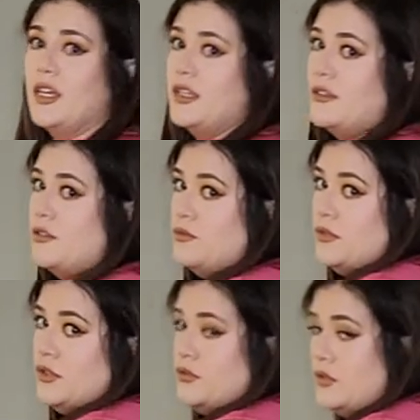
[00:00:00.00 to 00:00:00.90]
It's
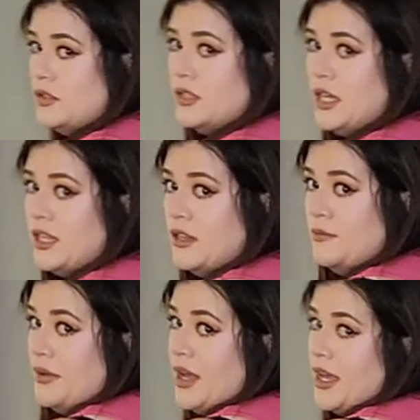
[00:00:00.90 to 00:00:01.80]
ruched at the
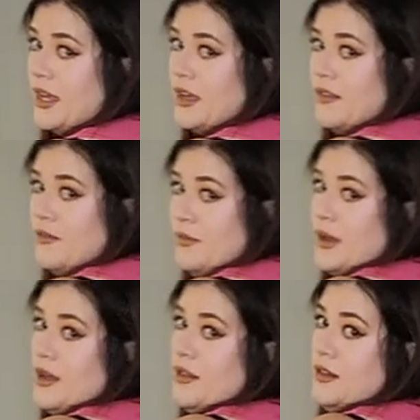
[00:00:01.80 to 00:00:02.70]
back as
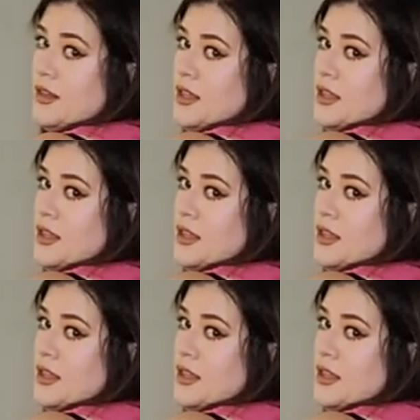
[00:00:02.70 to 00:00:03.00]
well.